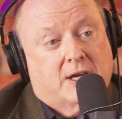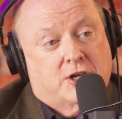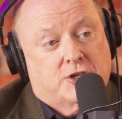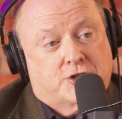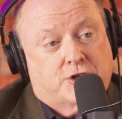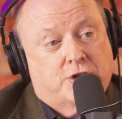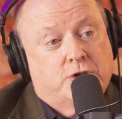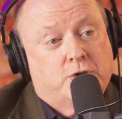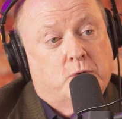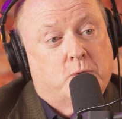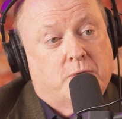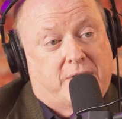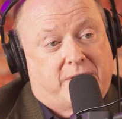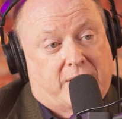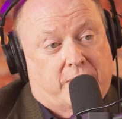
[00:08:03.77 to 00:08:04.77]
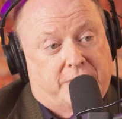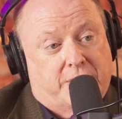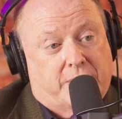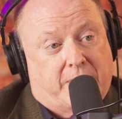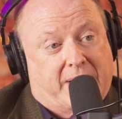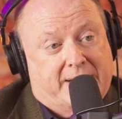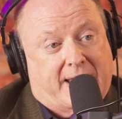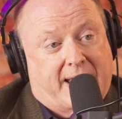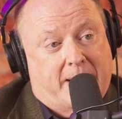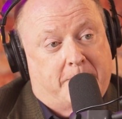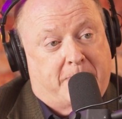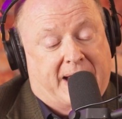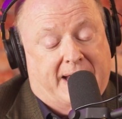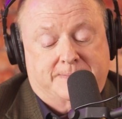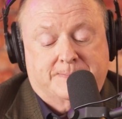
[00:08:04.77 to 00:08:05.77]
to their year-end
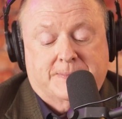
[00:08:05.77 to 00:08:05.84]
campaign.